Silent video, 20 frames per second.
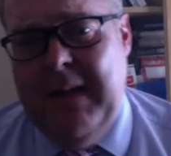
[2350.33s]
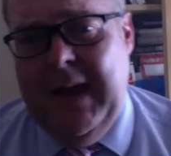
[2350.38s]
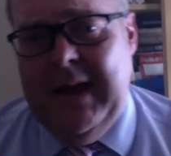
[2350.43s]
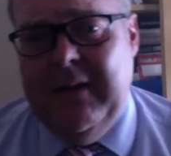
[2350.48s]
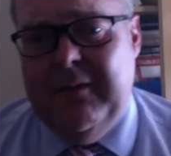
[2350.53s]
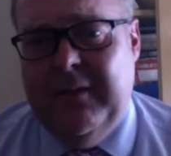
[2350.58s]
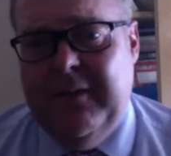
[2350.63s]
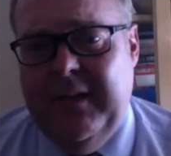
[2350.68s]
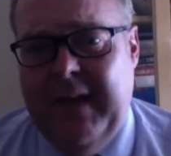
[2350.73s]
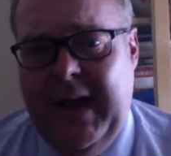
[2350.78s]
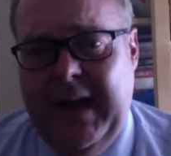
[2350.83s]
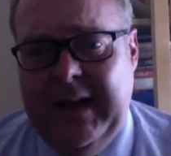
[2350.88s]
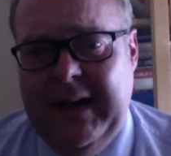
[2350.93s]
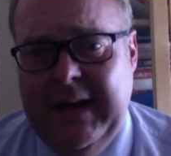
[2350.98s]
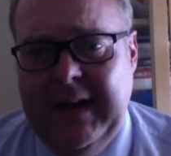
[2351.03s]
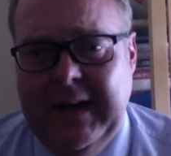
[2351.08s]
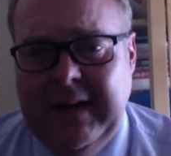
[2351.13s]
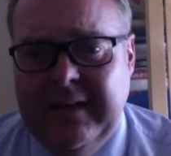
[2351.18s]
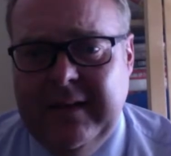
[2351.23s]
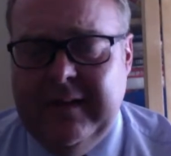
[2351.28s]
made for their
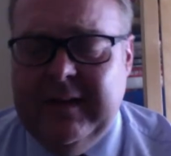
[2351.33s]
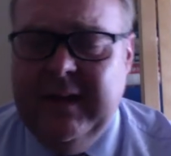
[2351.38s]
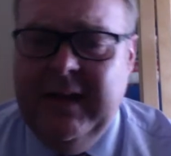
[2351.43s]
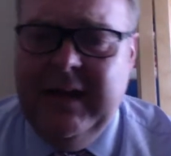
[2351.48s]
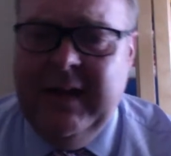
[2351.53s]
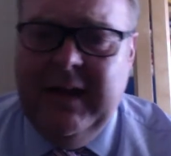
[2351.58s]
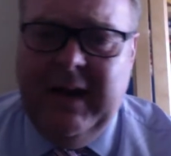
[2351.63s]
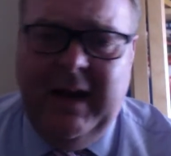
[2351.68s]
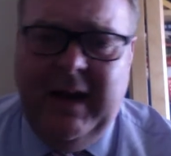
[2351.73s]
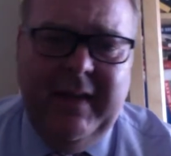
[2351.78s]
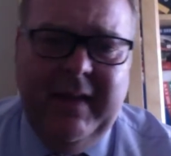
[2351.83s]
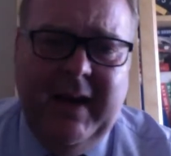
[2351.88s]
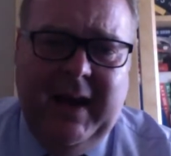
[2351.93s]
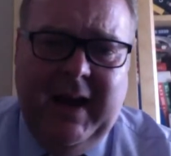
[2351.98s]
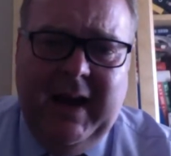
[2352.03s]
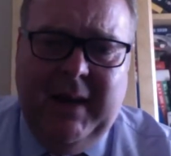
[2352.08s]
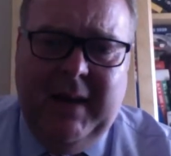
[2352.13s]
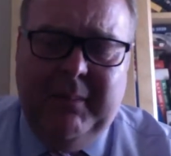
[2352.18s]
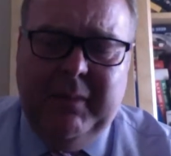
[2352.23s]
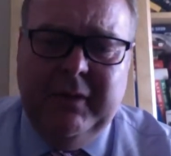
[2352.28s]
needs, and
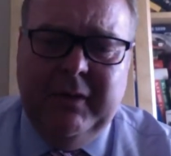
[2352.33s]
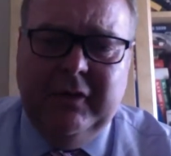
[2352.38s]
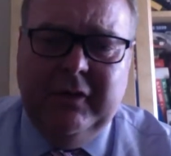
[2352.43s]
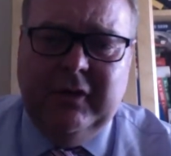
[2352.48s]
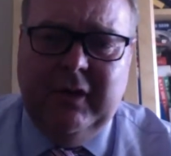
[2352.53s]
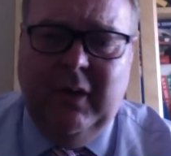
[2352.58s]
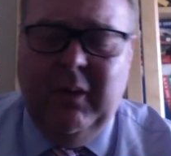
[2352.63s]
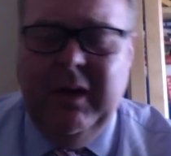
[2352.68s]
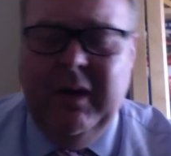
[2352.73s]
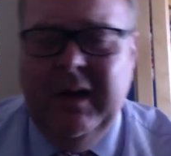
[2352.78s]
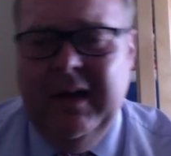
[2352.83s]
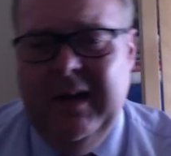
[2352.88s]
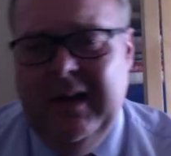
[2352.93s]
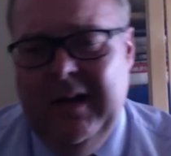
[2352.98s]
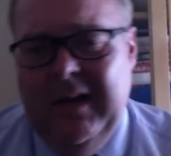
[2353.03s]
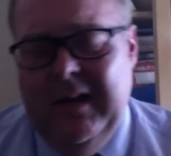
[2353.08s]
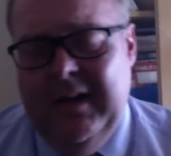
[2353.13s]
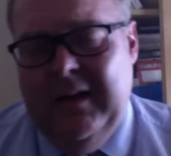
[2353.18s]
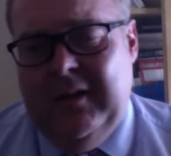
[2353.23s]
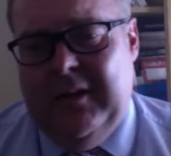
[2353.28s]
that happens. So
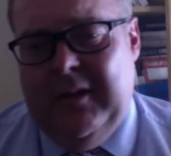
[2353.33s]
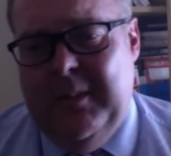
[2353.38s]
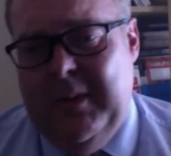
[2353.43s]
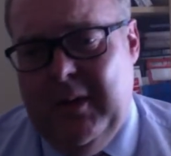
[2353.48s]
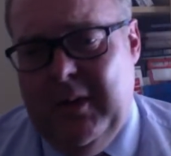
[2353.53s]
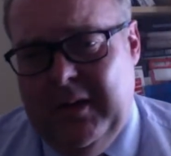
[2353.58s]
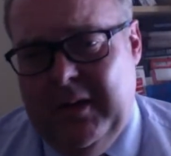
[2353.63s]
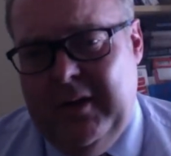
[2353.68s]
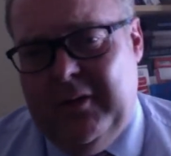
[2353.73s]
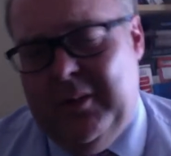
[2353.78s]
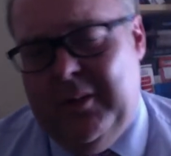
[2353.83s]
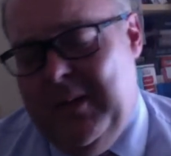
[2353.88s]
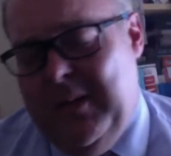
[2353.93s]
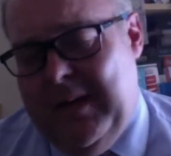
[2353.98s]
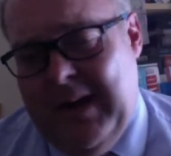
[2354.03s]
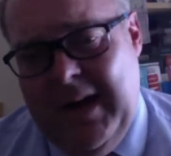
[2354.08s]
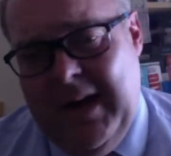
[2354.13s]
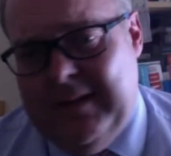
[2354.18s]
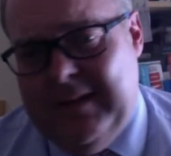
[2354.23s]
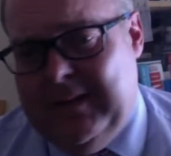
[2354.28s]
to be honest, with
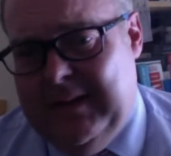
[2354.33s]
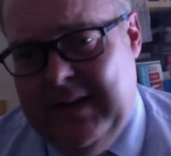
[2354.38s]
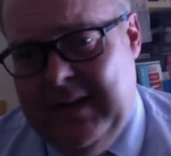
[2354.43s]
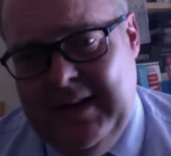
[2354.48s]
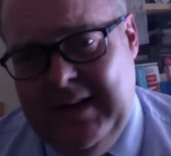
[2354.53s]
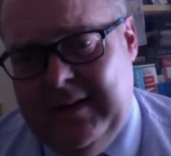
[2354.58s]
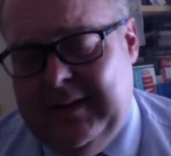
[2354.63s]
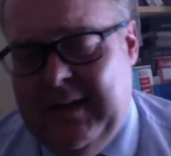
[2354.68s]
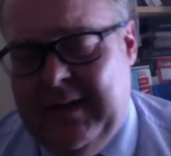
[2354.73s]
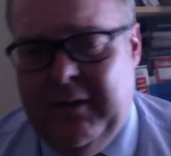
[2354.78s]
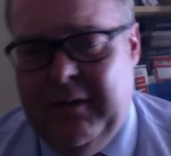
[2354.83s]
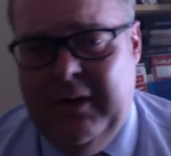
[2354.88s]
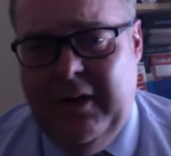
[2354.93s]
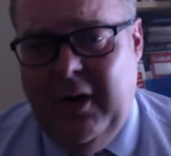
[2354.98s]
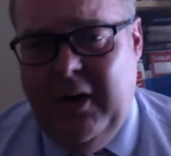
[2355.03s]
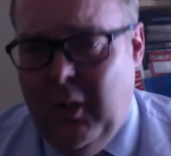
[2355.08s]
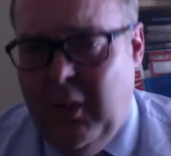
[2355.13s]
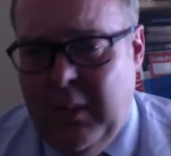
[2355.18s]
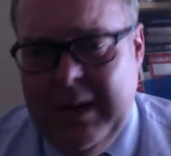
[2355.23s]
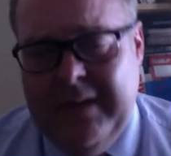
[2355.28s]
regards to year 7,
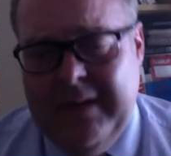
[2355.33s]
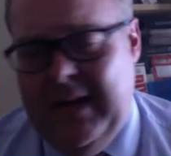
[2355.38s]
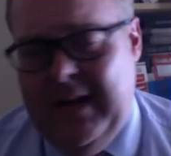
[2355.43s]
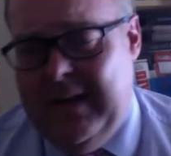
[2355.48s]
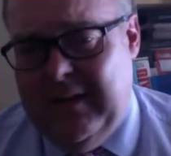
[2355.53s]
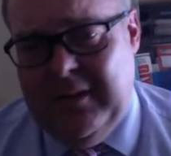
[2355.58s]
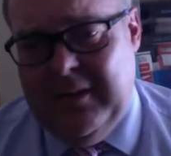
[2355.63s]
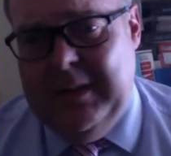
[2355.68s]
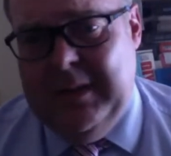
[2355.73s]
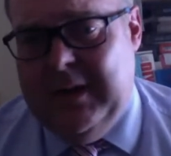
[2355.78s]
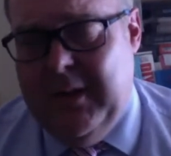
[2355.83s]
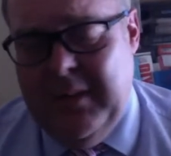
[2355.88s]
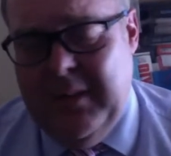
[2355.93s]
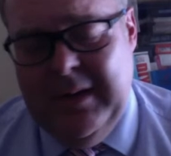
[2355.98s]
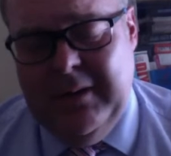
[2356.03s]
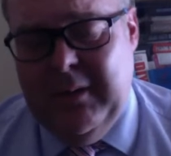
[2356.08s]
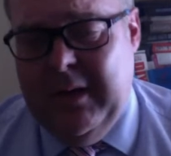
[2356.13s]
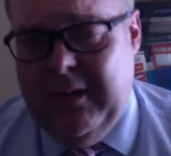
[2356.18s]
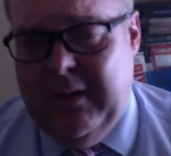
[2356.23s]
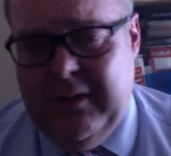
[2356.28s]
all we tend to be
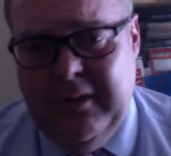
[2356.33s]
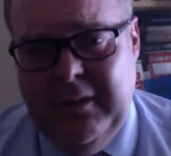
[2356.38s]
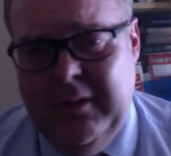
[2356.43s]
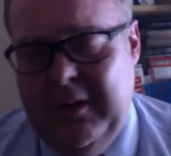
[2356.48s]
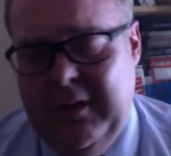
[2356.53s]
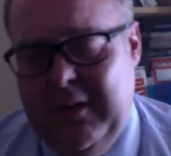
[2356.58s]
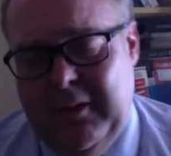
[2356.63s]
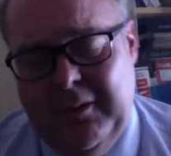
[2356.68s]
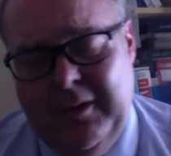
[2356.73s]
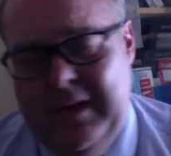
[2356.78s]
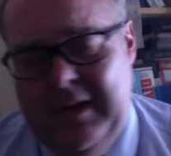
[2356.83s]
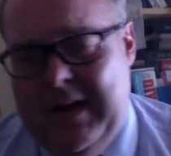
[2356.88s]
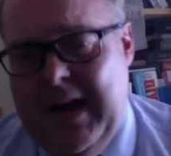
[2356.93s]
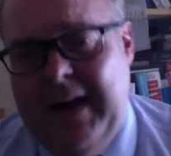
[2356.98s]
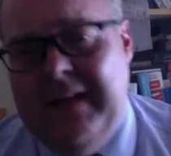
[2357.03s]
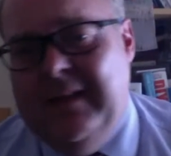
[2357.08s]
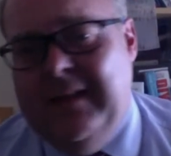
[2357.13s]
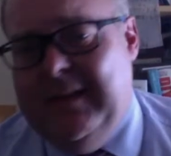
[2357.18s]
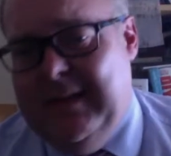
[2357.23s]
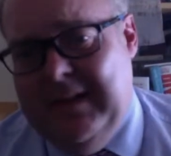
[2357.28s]
doing, you know, for
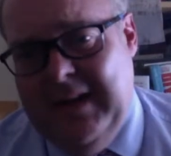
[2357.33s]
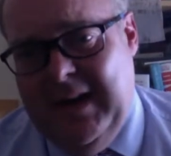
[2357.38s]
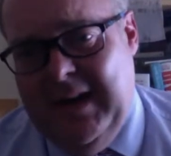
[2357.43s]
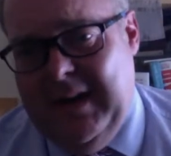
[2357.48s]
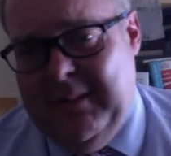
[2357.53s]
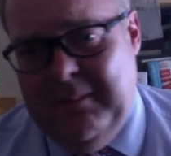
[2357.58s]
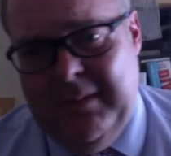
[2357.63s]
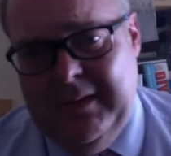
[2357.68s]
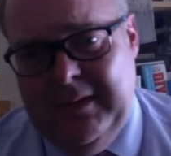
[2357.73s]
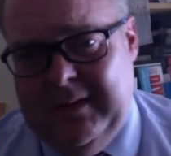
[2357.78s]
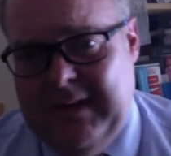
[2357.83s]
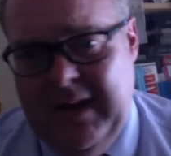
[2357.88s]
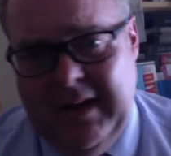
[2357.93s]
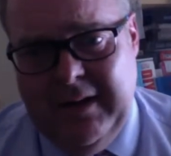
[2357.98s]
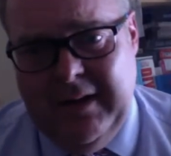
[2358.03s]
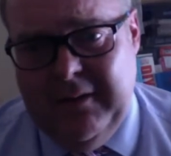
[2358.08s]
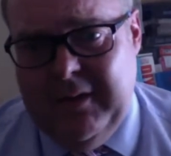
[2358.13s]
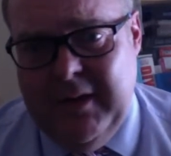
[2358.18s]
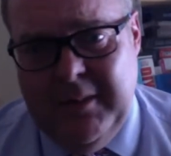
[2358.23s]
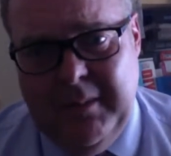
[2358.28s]

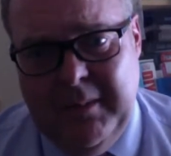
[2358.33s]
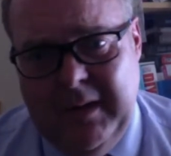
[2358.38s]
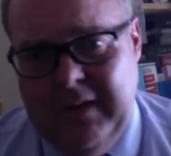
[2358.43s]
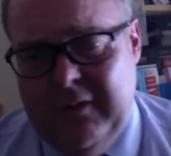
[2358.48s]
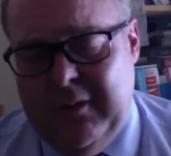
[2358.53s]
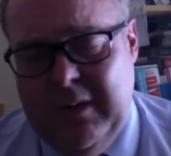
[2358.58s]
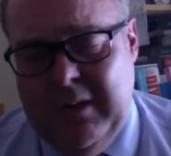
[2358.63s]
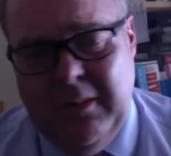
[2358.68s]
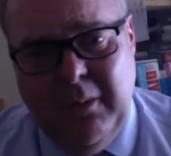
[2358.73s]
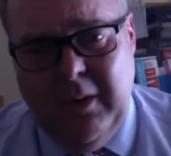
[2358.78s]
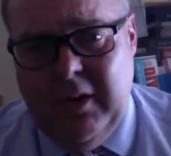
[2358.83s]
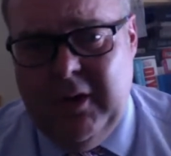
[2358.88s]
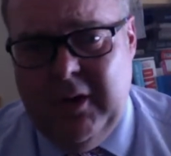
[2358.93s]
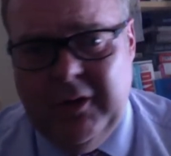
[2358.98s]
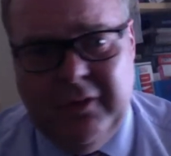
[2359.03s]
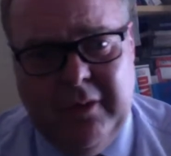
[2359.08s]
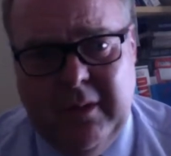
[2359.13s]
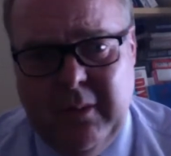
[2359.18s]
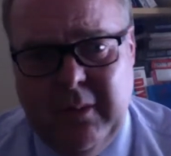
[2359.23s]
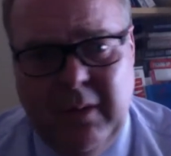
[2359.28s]
99% of them is
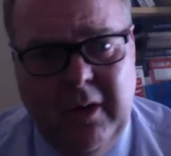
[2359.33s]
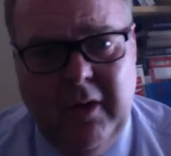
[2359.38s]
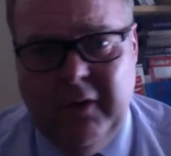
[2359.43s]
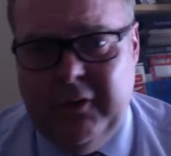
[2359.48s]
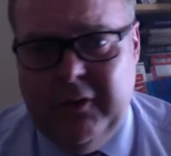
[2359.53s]
rewards. You